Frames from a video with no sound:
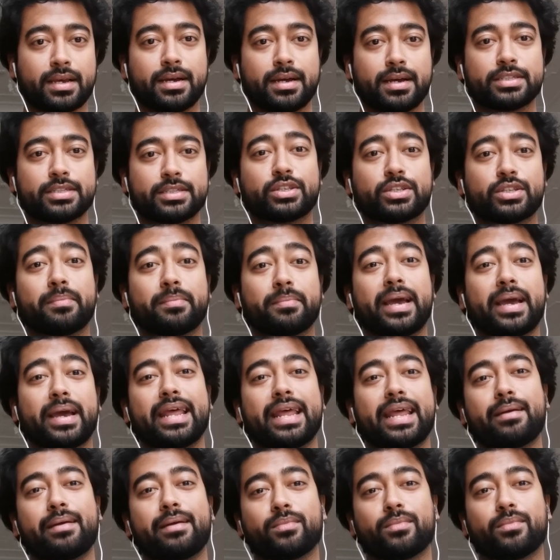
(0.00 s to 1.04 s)
So the main
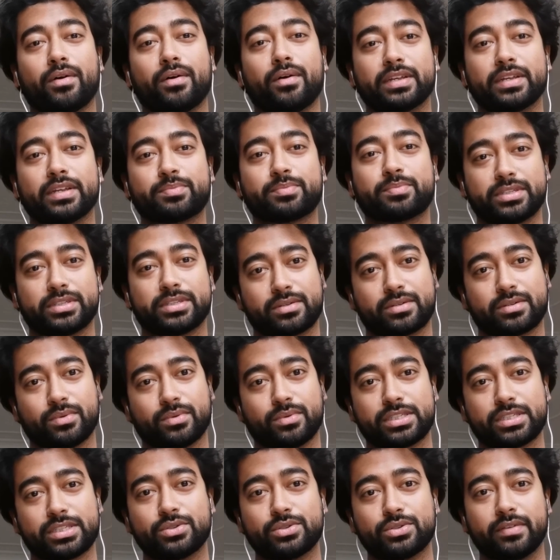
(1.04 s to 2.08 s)
aim of this project
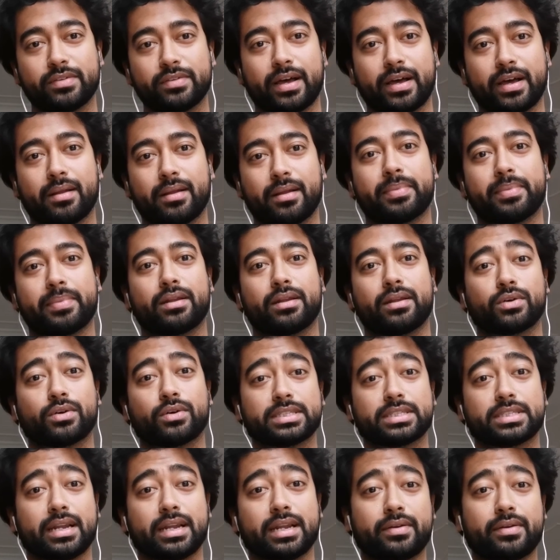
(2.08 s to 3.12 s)
was to develop an
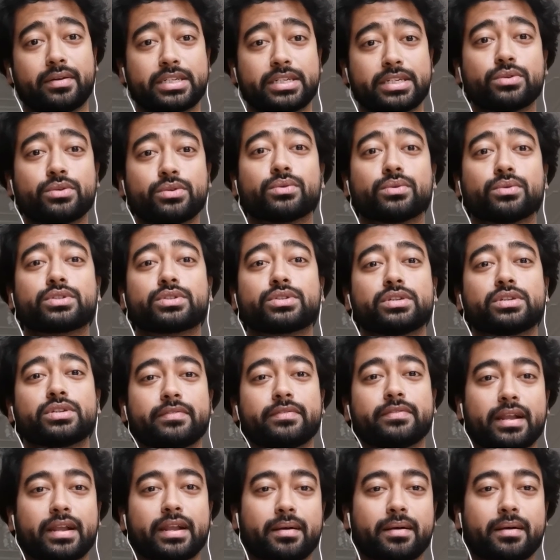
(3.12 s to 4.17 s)
auxiliary tool to
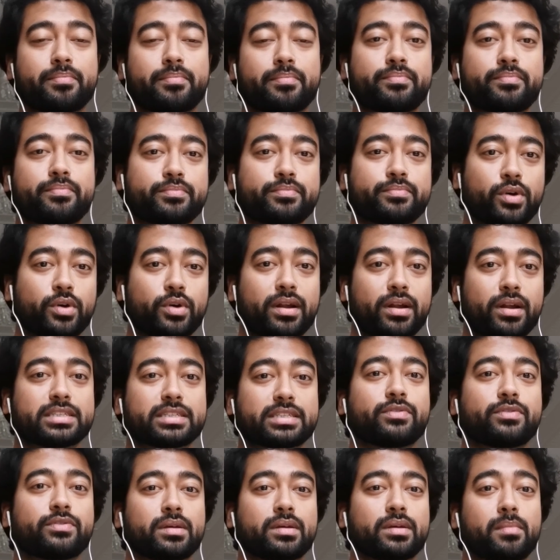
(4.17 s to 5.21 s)
develop
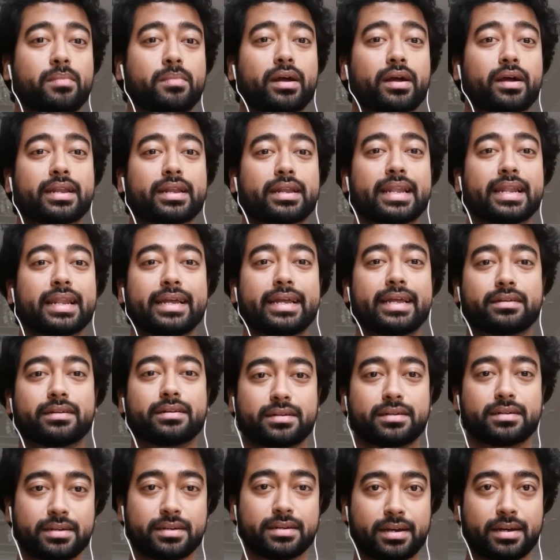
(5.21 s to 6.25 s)
products for the market
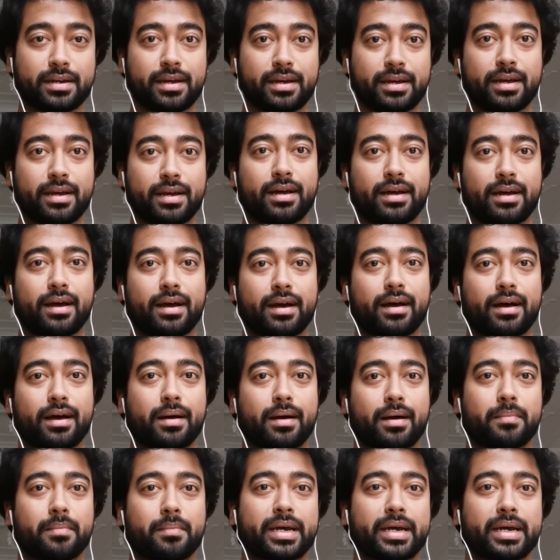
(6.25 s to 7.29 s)
later.
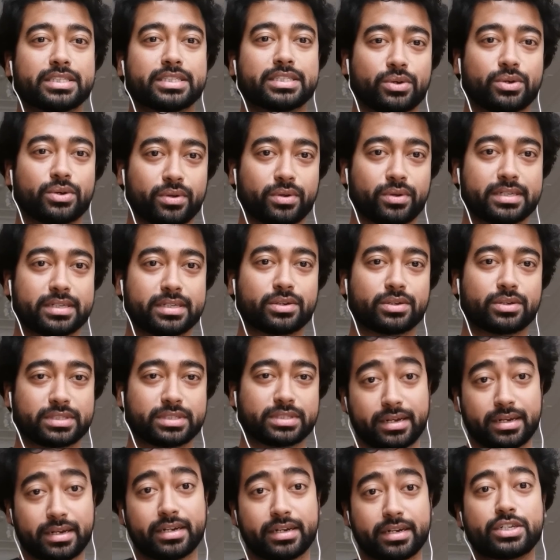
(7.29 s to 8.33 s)
And so this
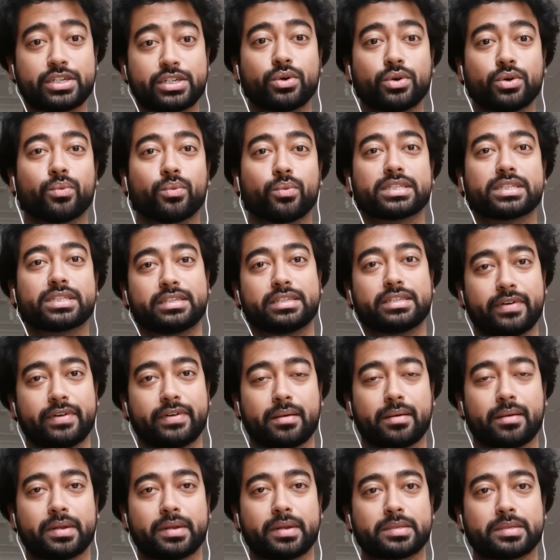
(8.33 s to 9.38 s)
auxiliary tool was
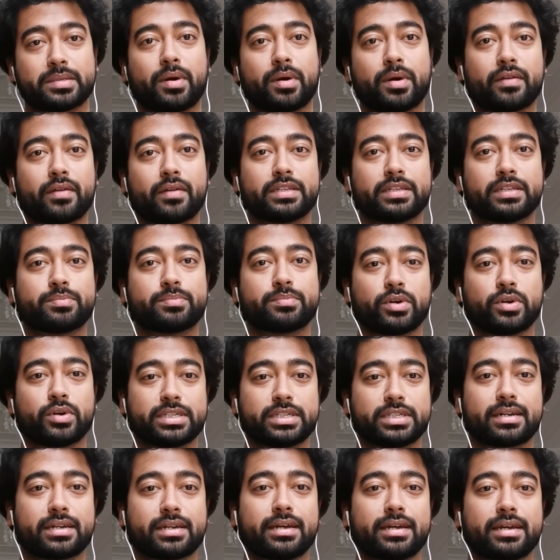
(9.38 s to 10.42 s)
developed as part of this
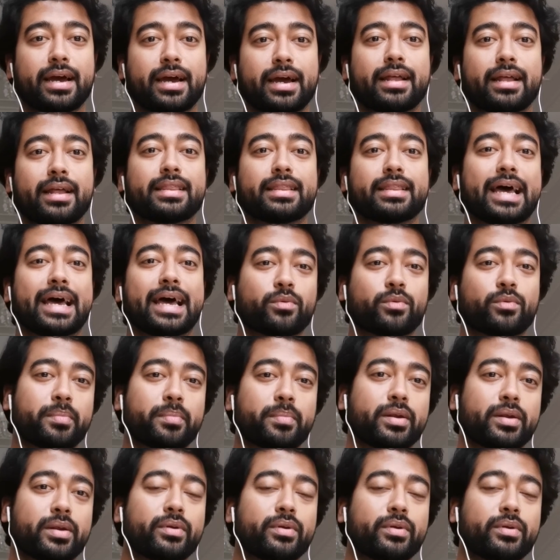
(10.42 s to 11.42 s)
project, and that would be